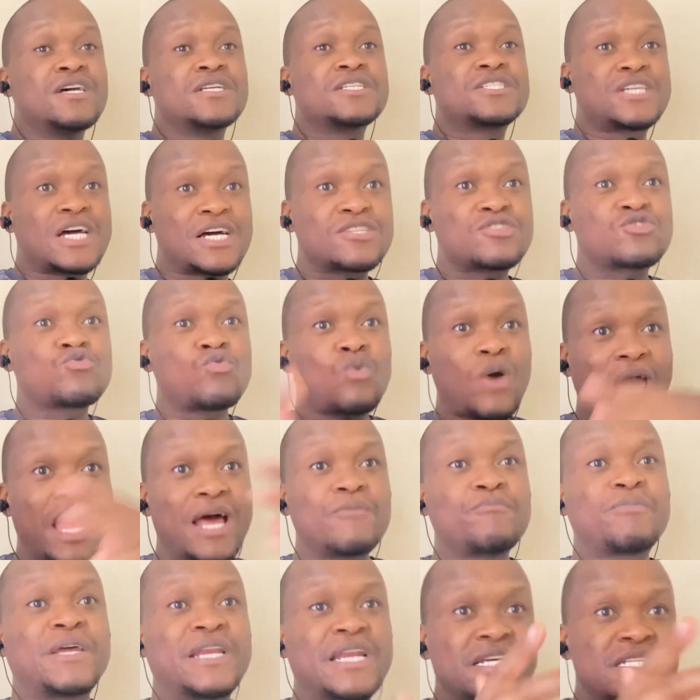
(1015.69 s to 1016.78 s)
just to
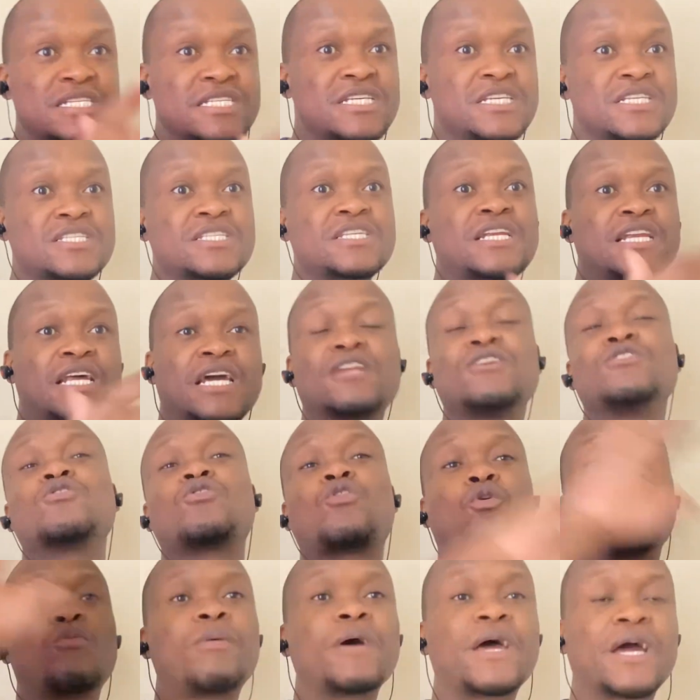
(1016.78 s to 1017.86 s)
help and assist, and then he'll
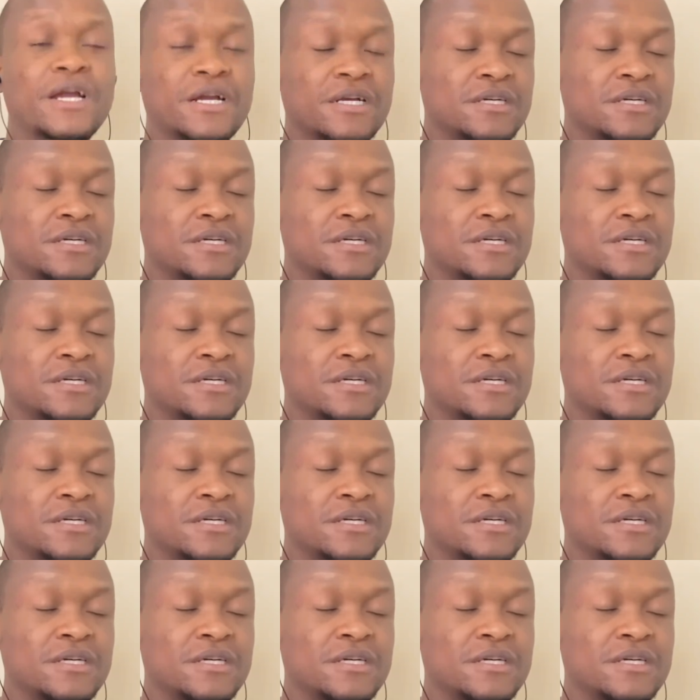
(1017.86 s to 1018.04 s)
go back.